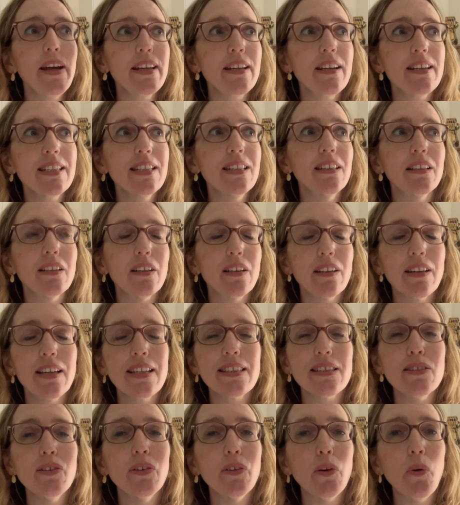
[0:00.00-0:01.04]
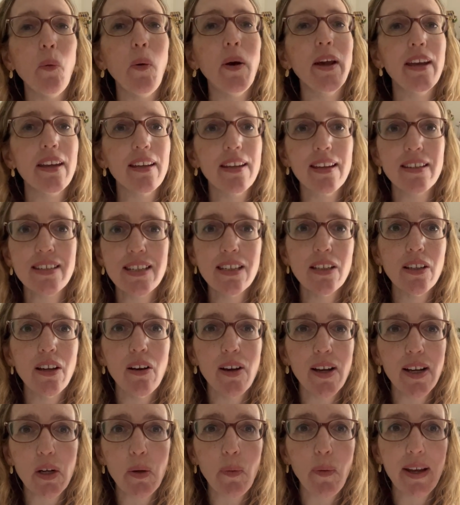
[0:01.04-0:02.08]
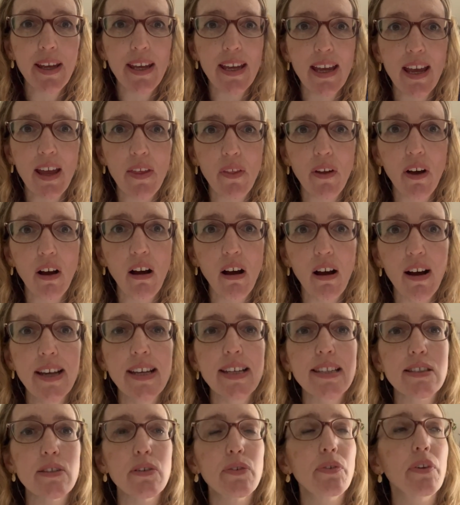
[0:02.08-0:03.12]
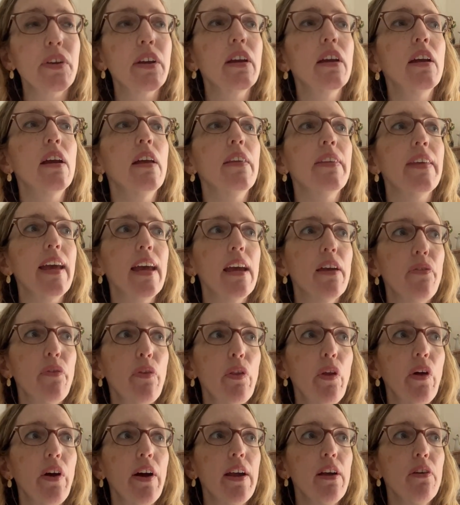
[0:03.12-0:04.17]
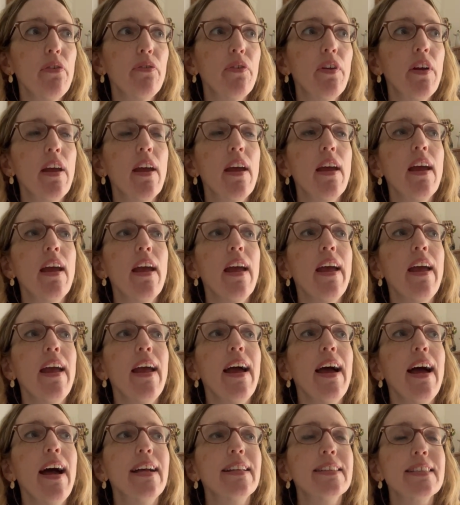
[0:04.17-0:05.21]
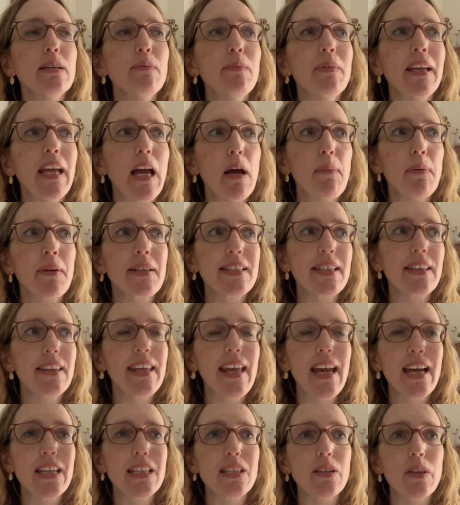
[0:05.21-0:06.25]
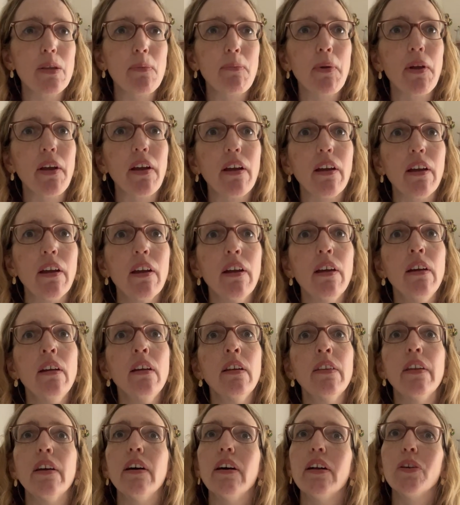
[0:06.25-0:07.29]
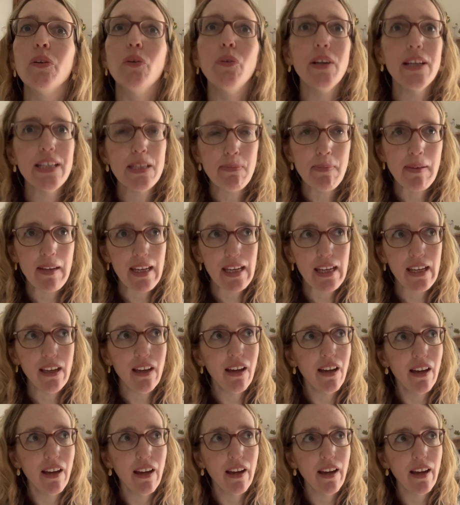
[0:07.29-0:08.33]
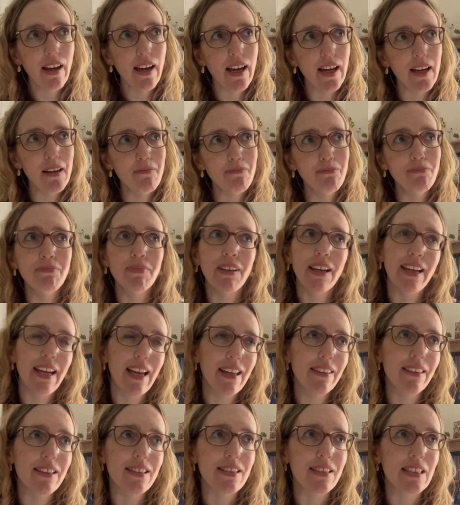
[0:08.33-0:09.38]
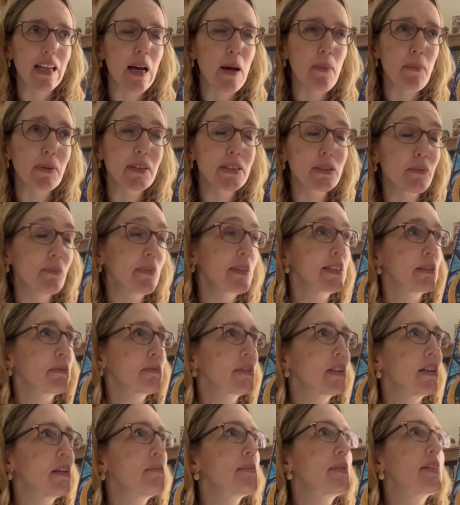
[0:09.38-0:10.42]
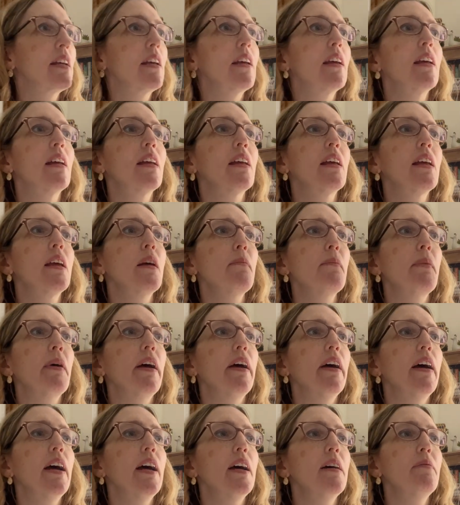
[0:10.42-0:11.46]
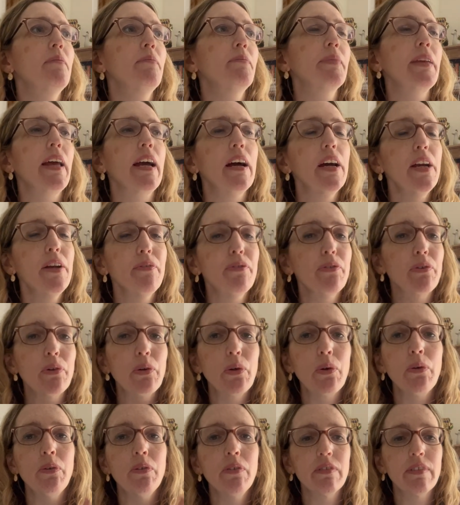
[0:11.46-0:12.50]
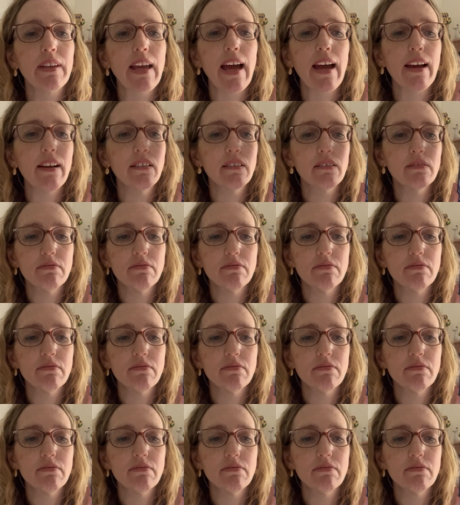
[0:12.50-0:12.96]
didn't quite hit the highs of The Eighth Life. And something happens at the end of the book that annoyed me. Again, this happens with me sometimes. But overall, yeah,